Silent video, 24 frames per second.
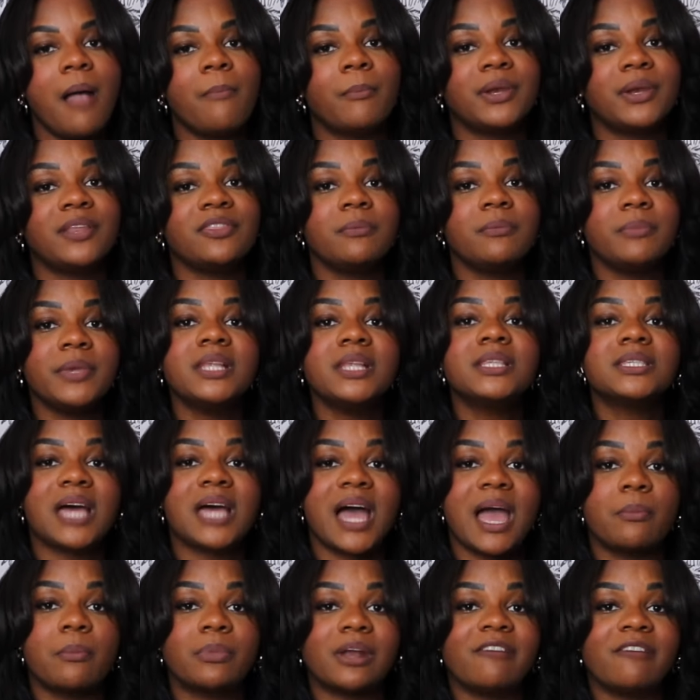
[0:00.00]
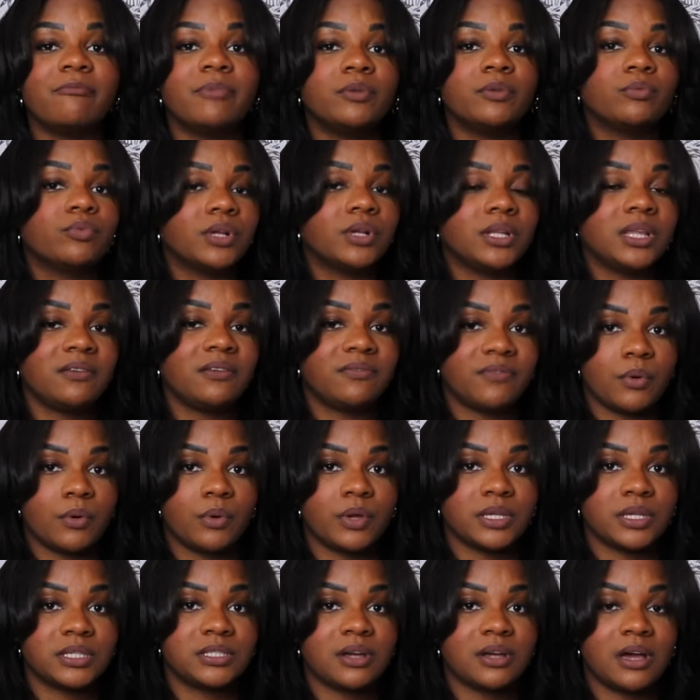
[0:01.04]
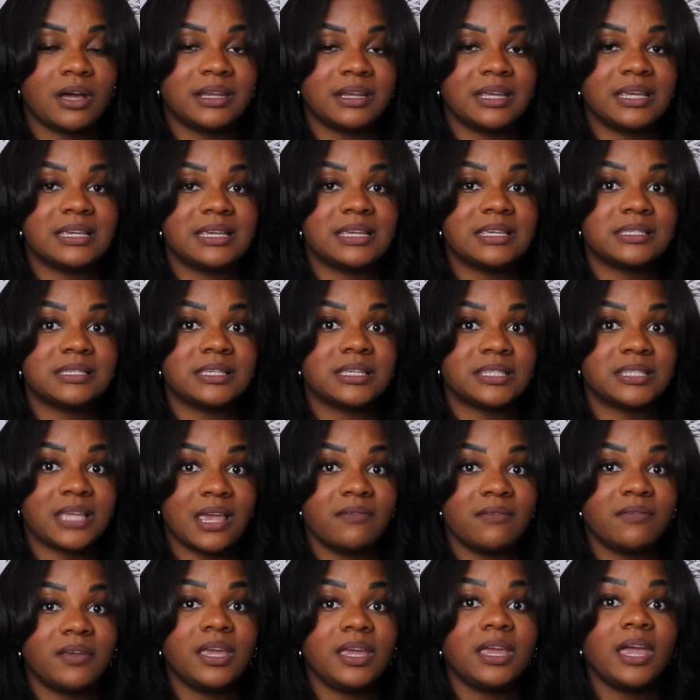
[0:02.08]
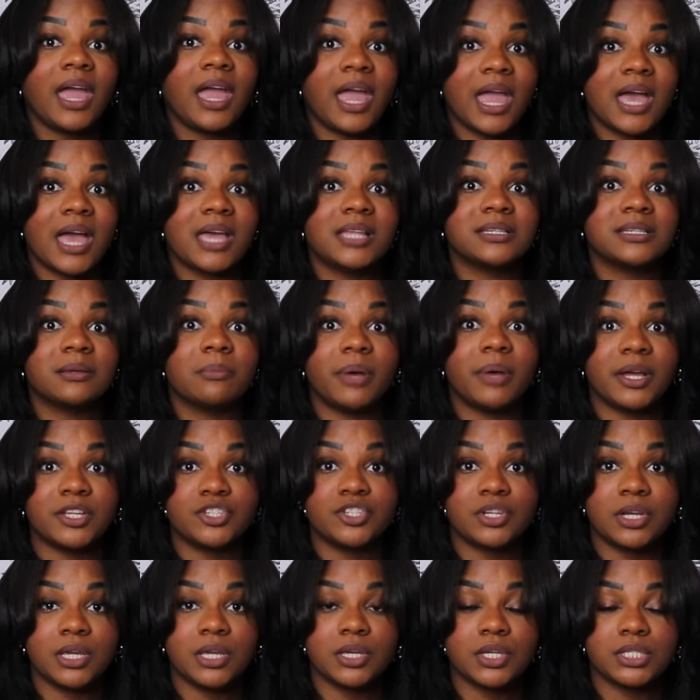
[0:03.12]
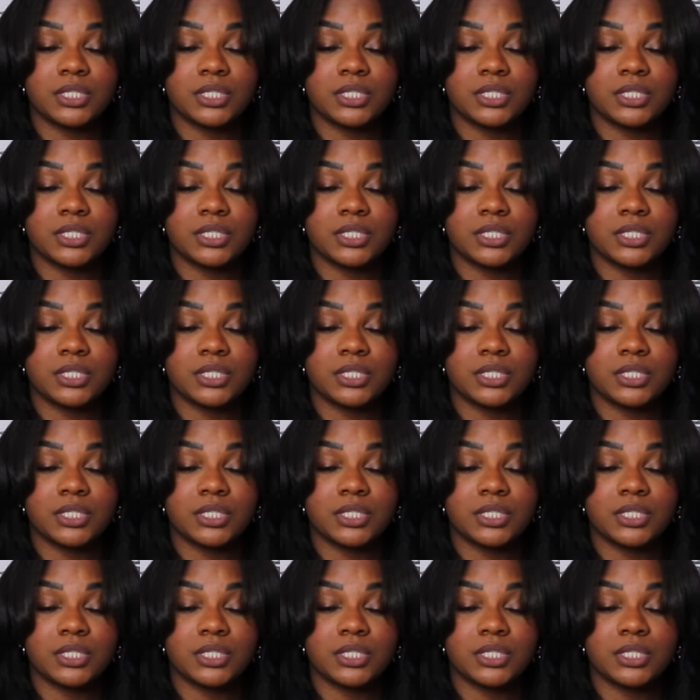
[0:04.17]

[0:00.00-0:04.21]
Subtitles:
But in the meantime, what I've been really focused on is saving and budgeting.